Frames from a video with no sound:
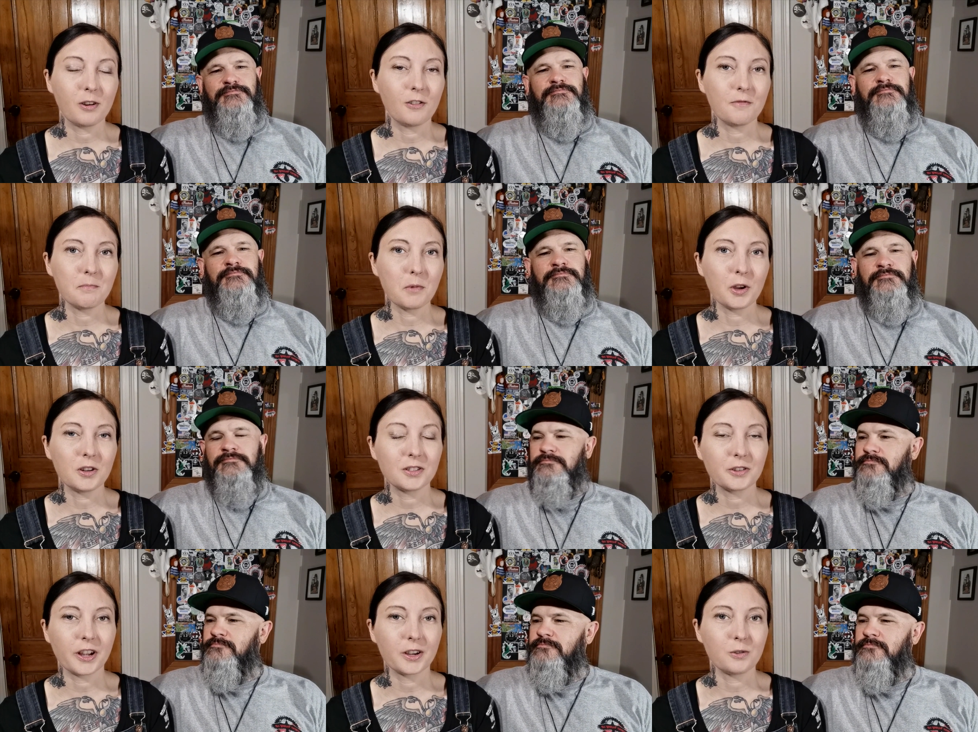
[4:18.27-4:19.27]
Speaker 1: of
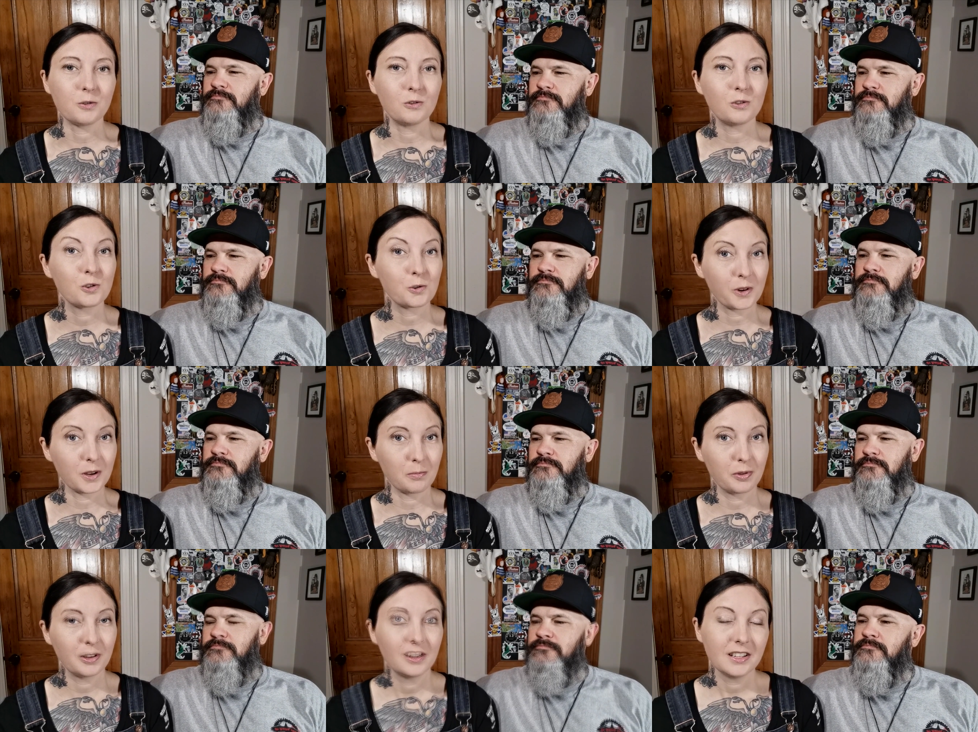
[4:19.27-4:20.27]
motorcycle trip?
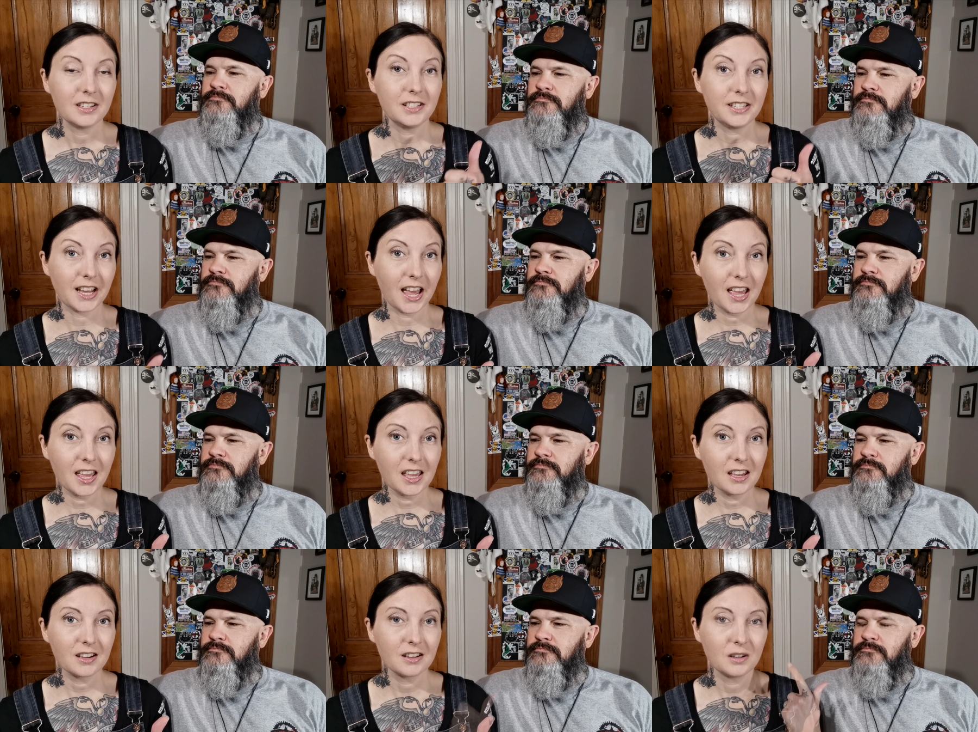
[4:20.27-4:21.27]

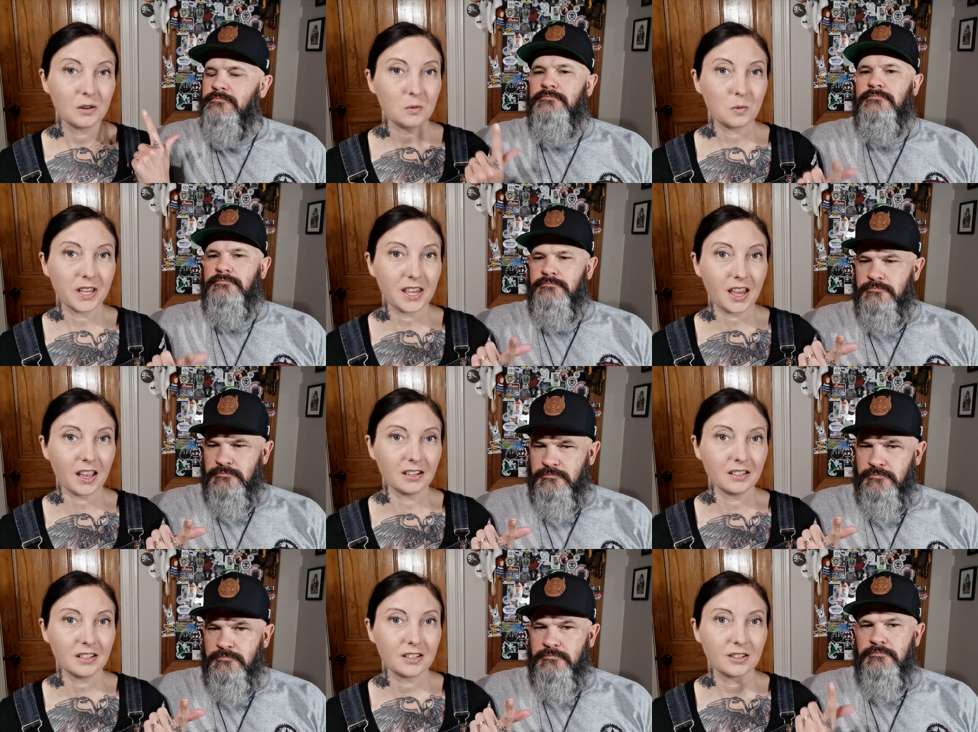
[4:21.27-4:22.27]
Day,
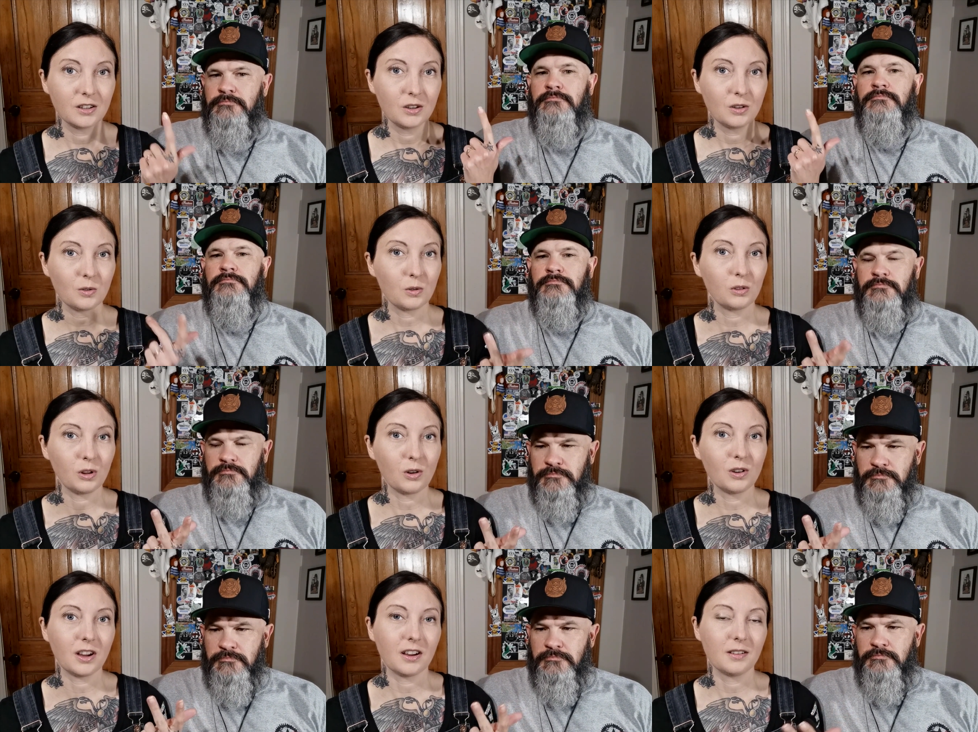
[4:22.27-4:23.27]
weekend, or
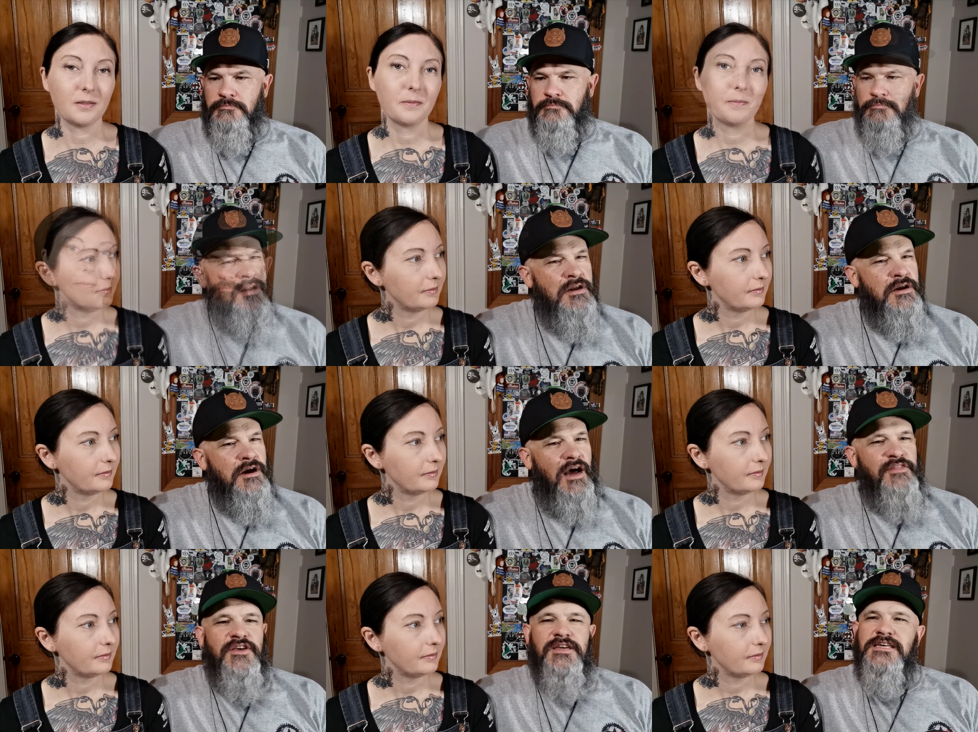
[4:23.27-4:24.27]
longer?
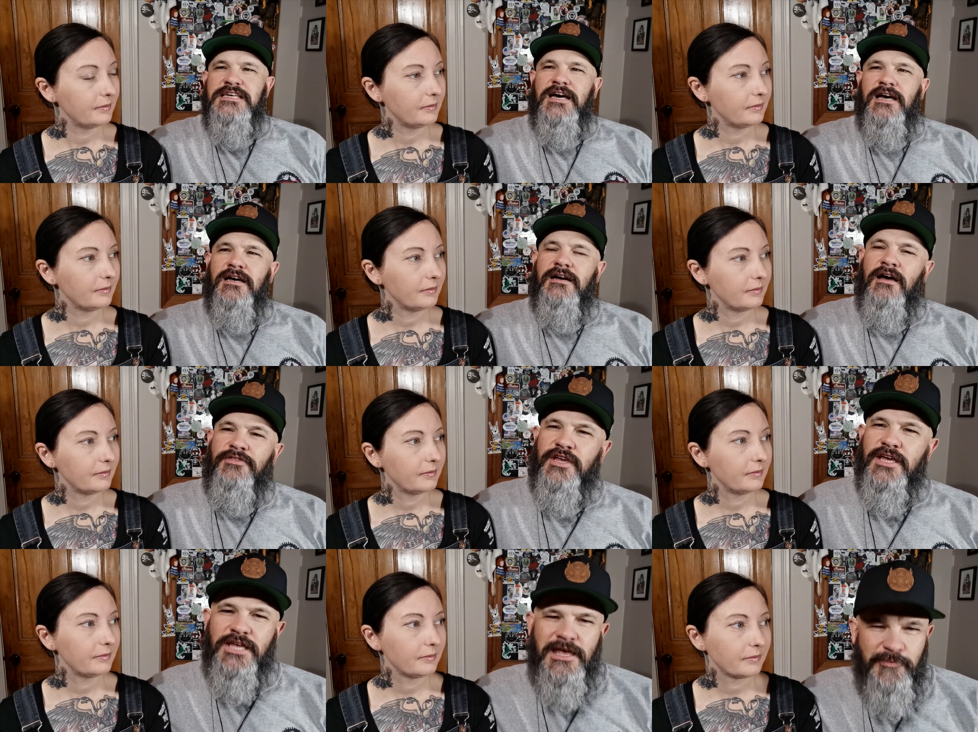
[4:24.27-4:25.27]
Speaker 2: I think uh, I think
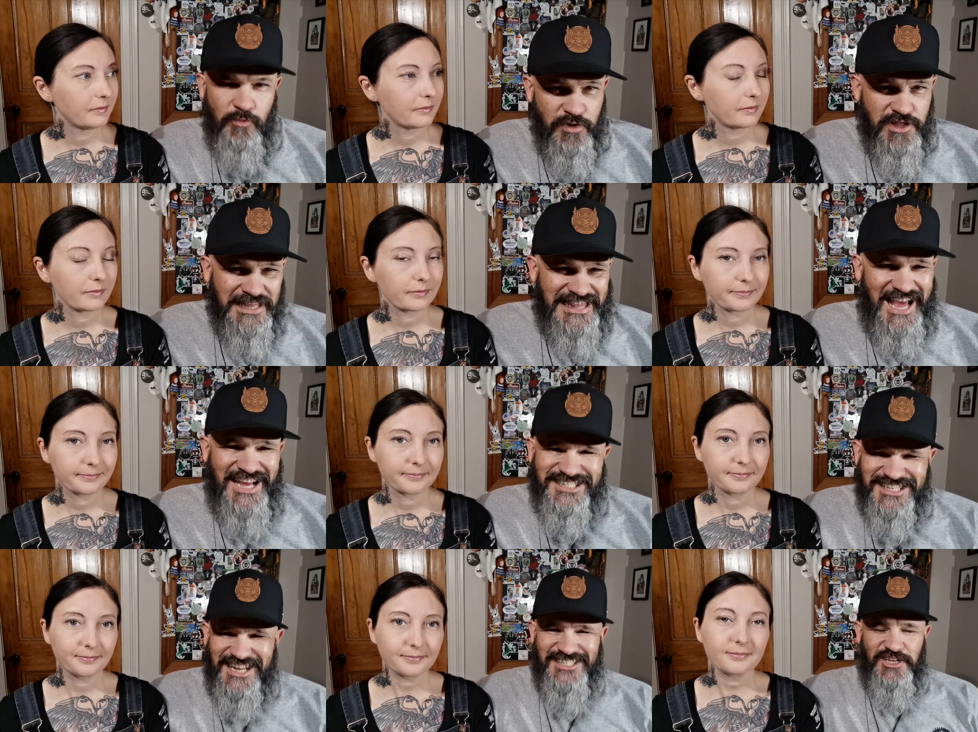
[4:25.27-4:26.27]
in keeping with the
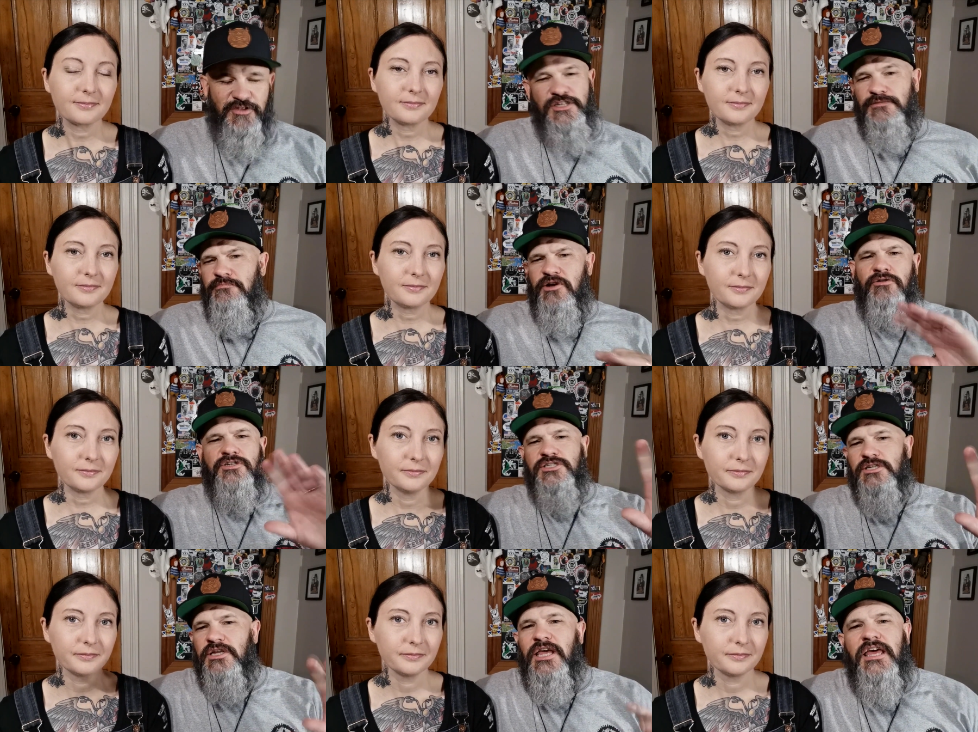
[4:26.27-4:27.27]
last answer, there's merits
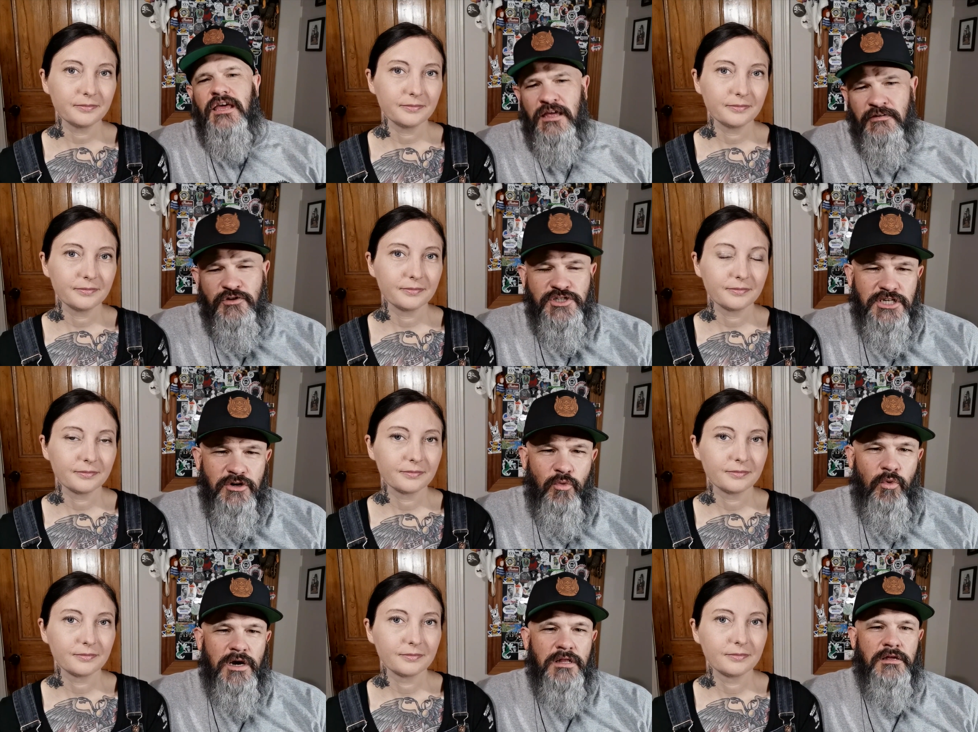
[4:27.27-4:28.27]
in every single
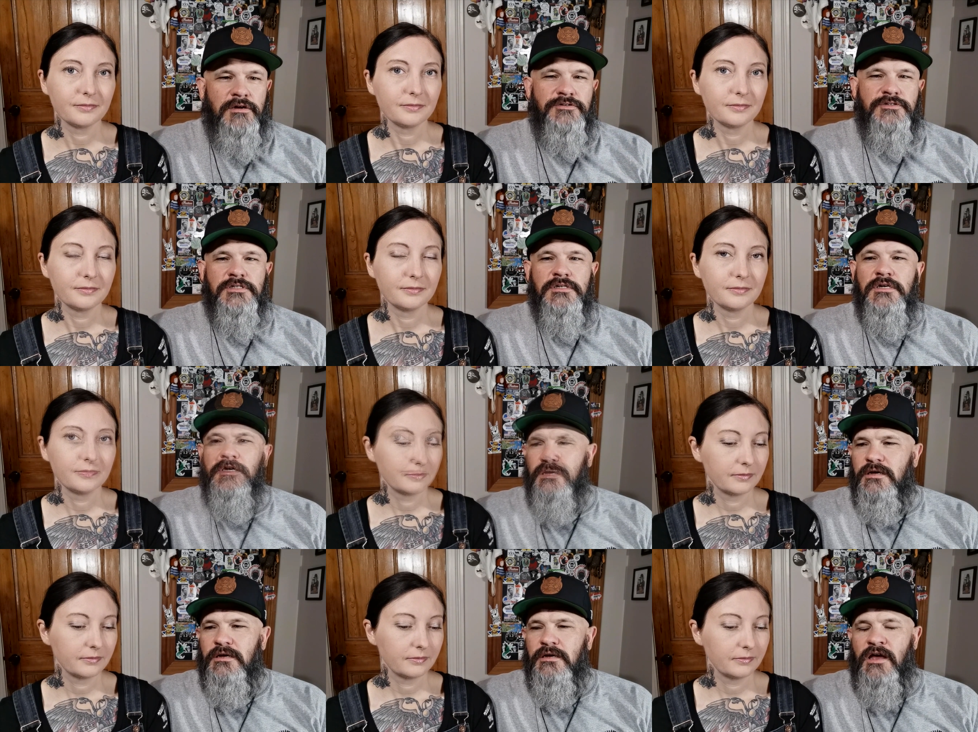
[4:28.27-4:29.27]
one of those.
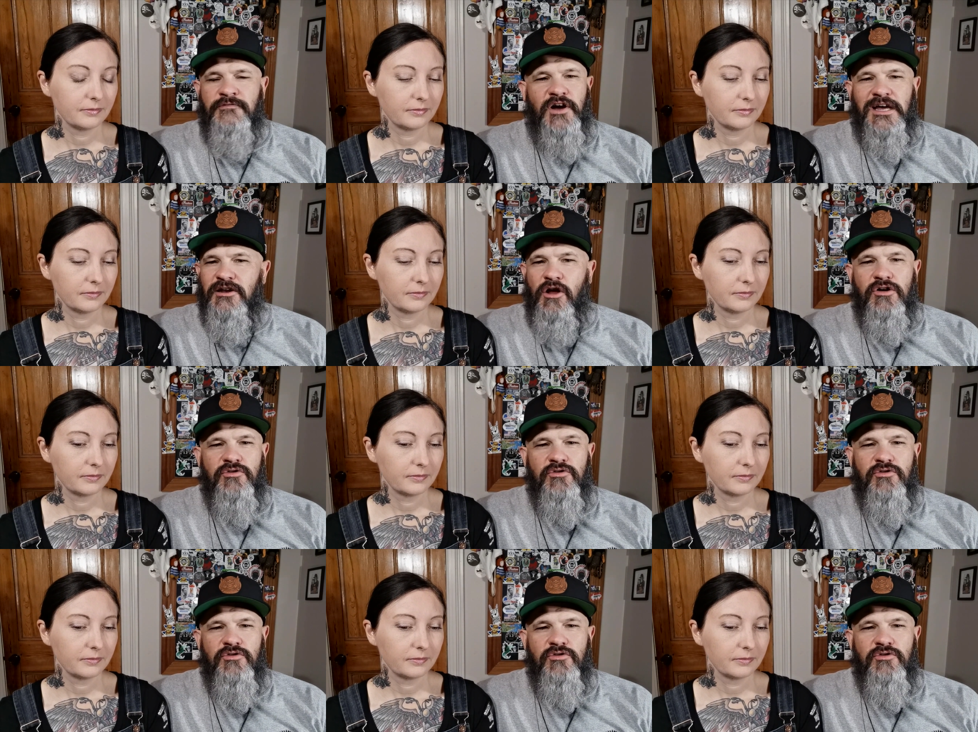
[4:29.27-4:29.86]
If I can only